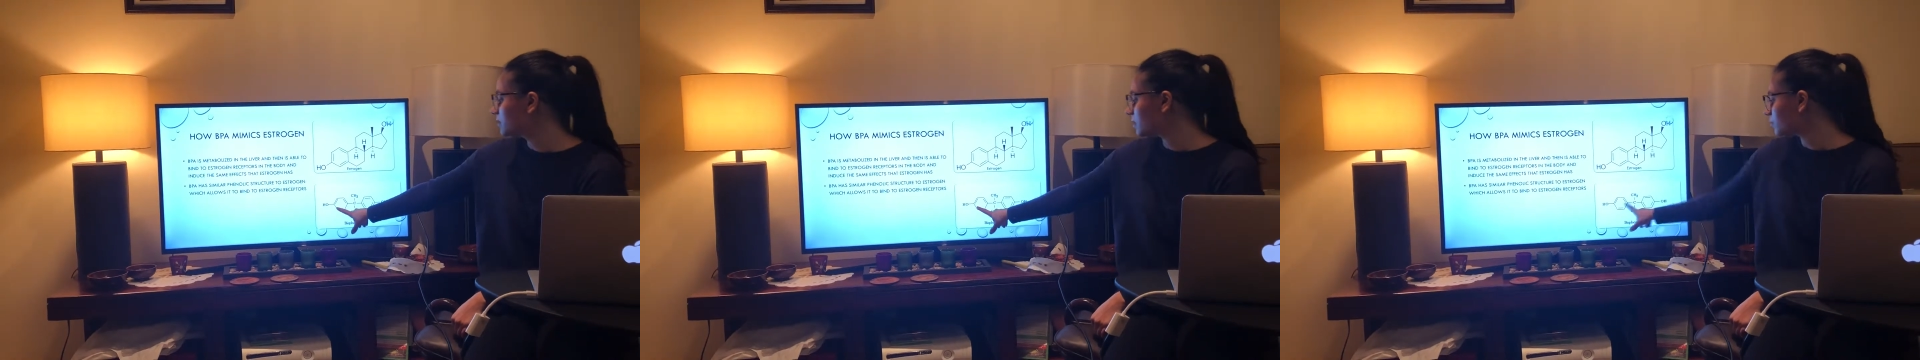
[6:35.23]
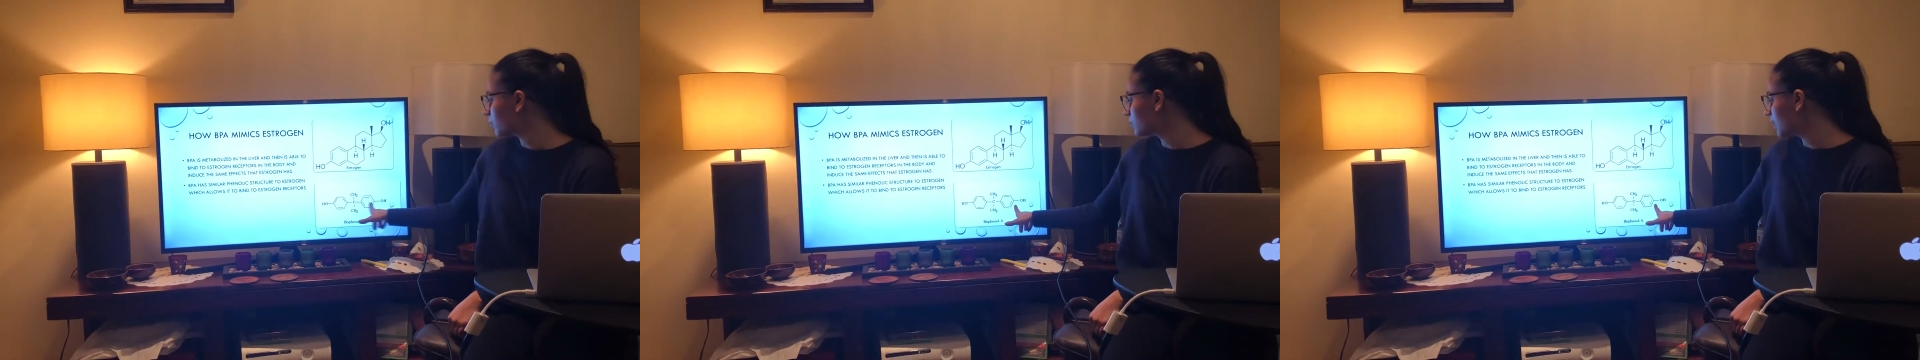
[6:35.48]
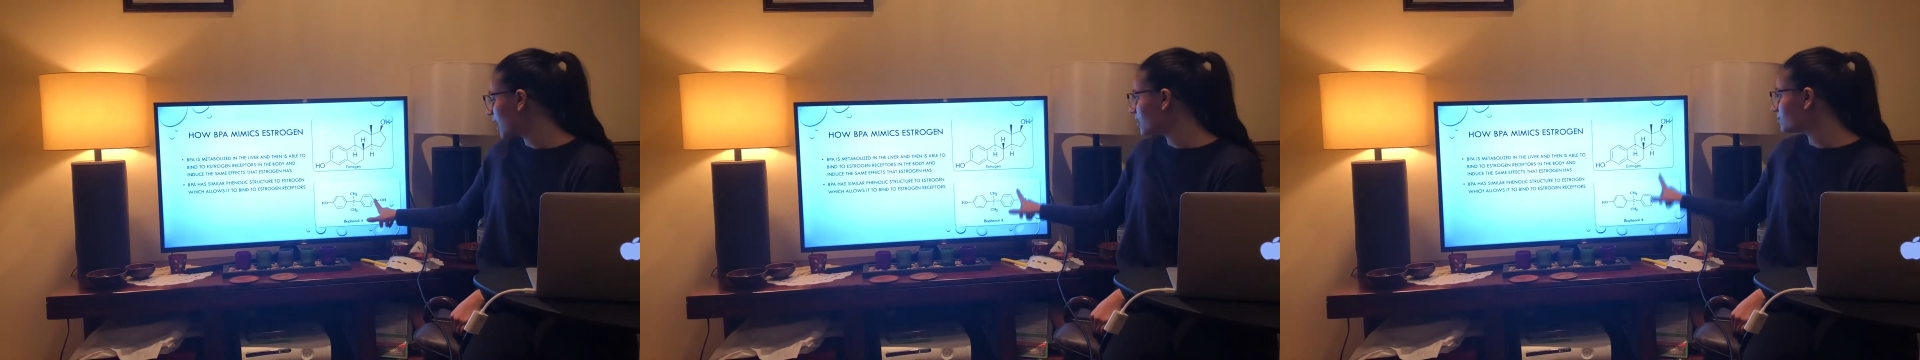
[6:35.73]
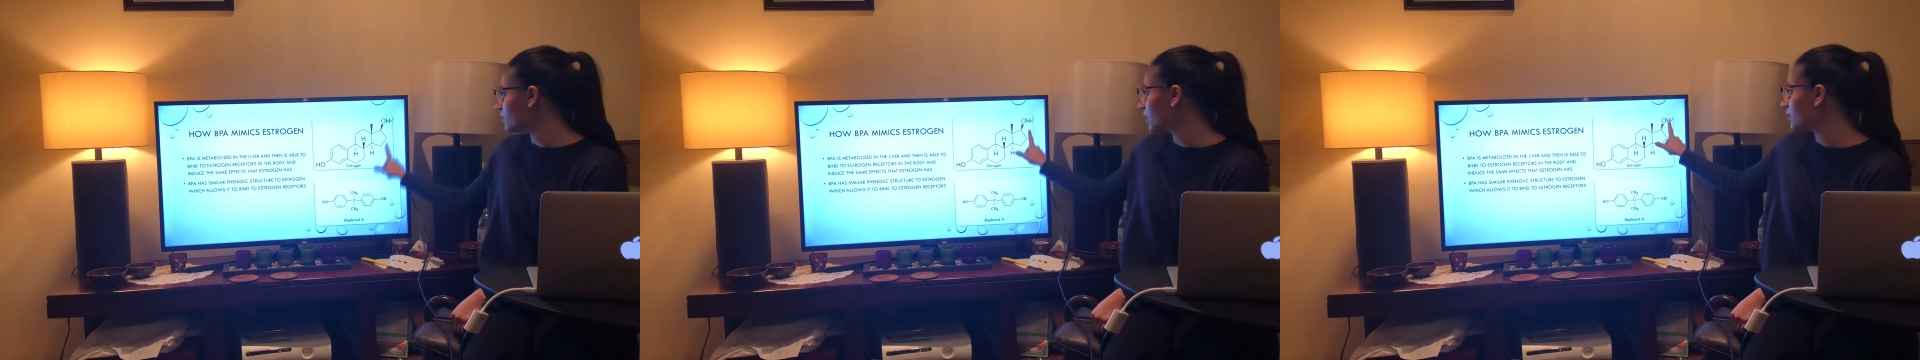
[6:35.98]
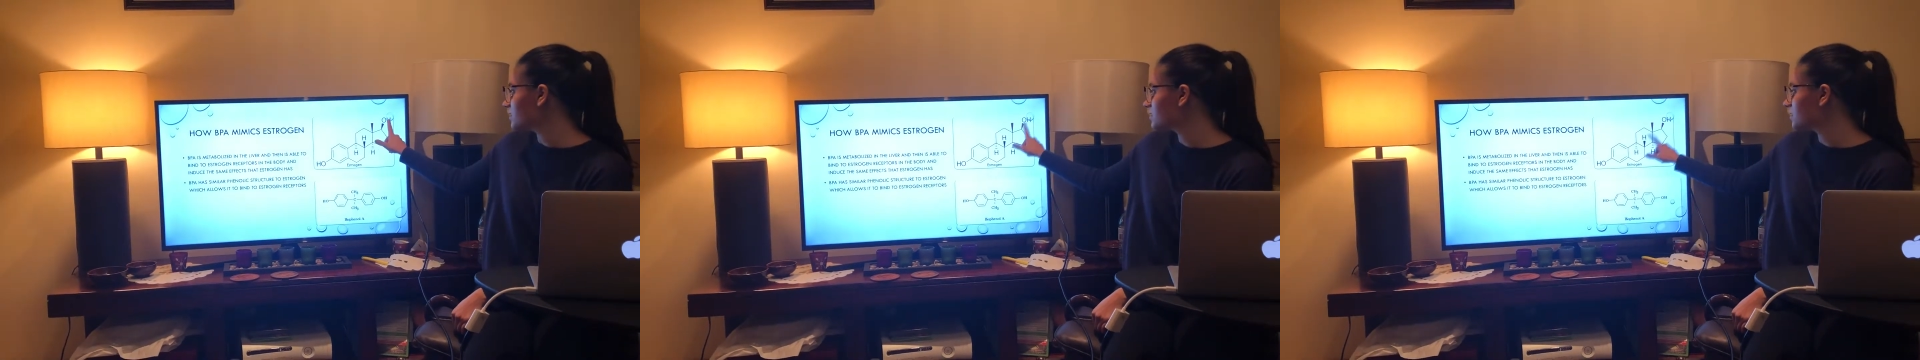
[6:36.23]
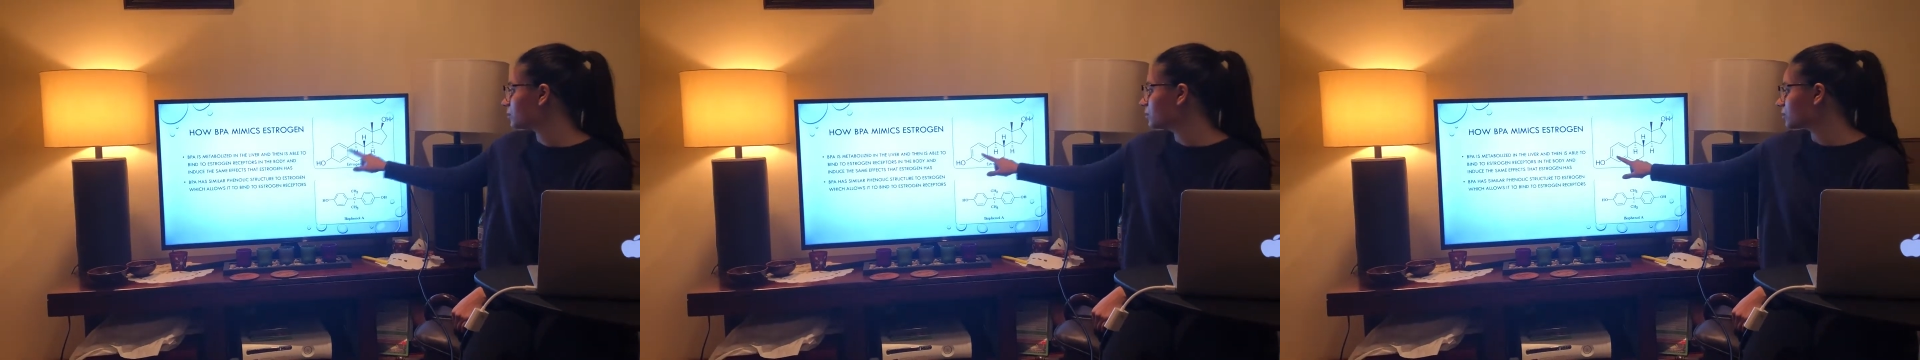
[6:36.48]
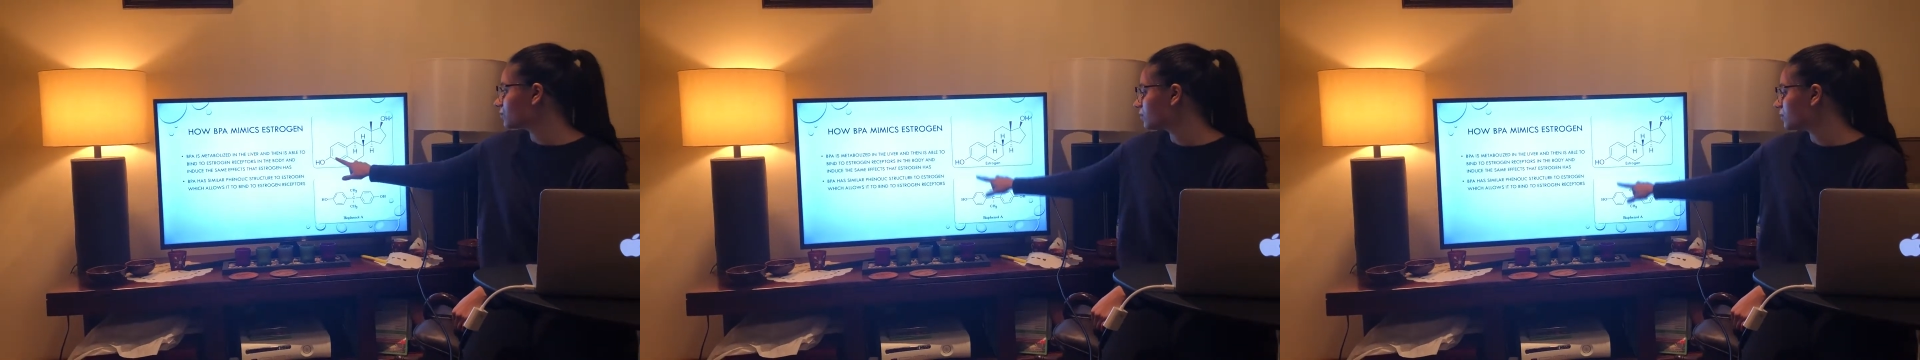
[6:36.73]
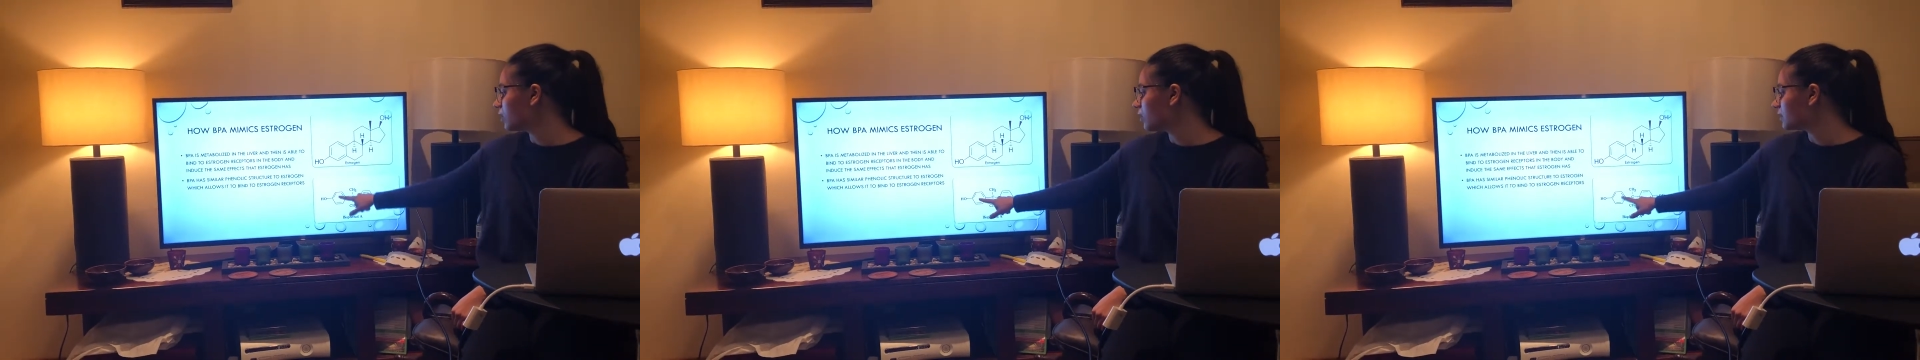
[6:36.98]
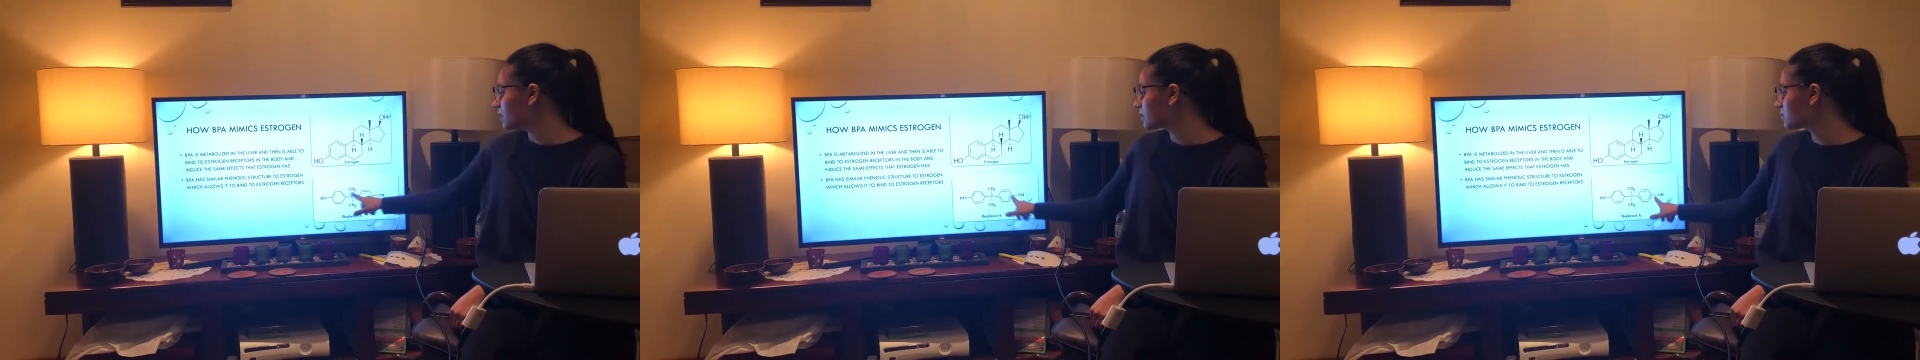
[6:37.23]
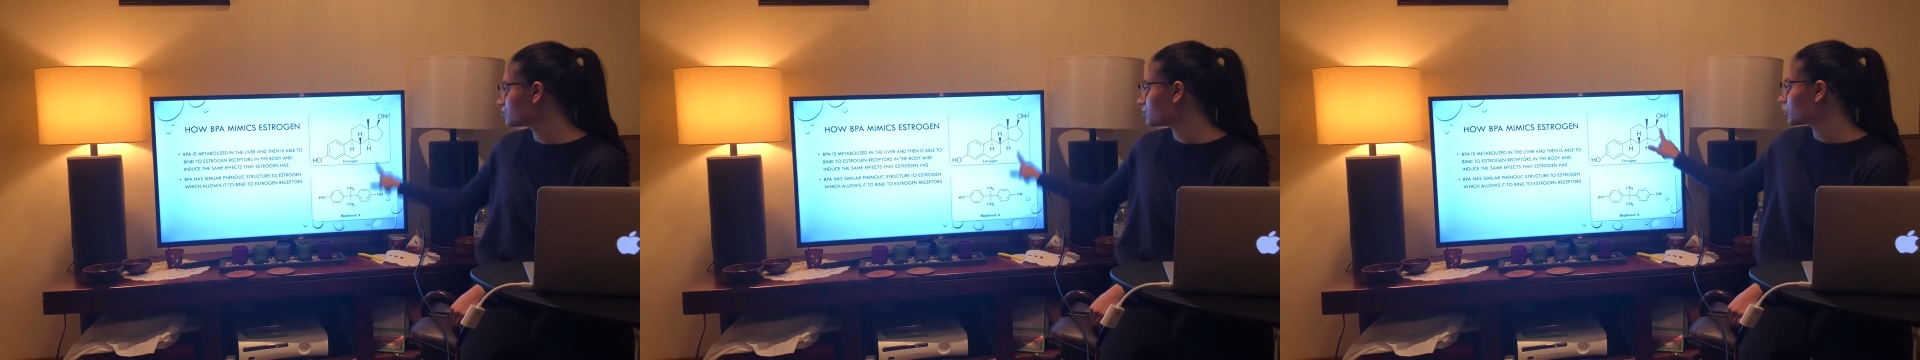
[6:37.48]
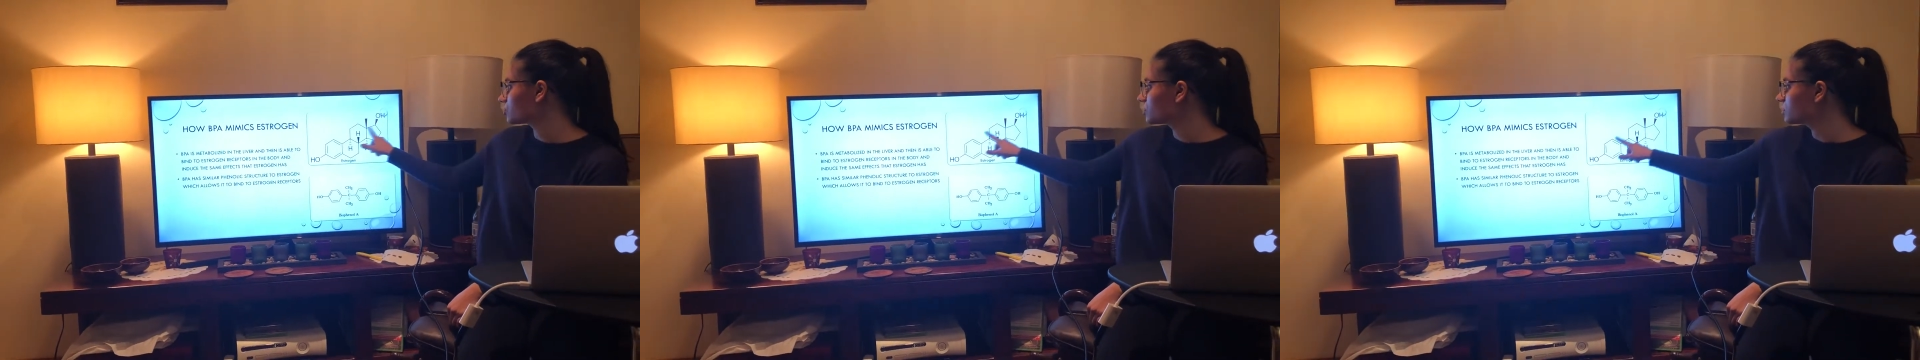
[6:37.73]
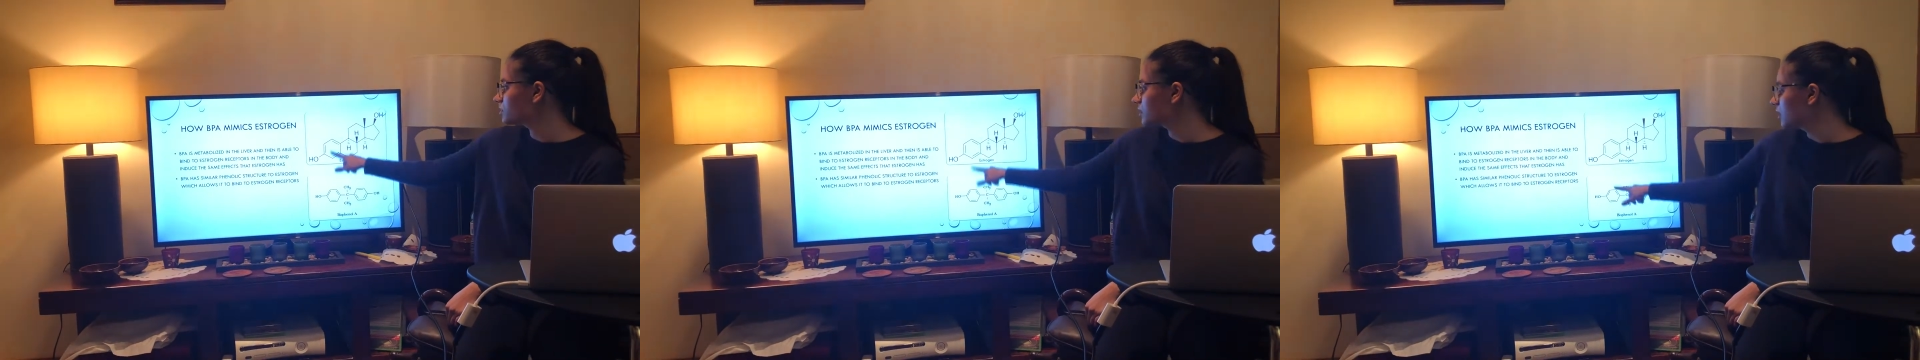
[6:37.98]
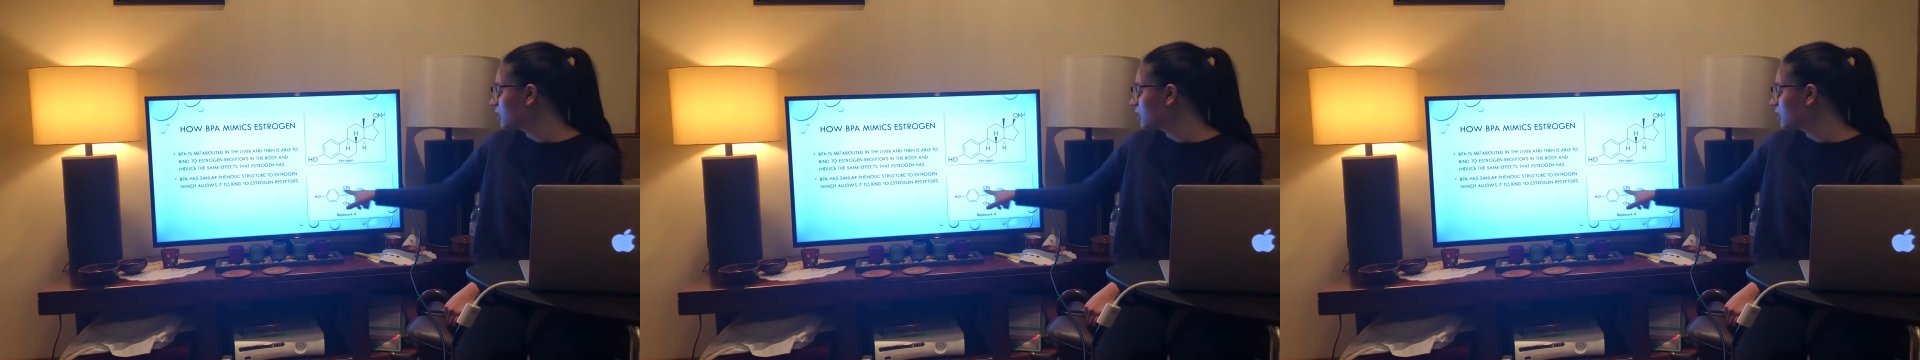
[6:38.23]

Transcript: they both have very similar phenolic structures,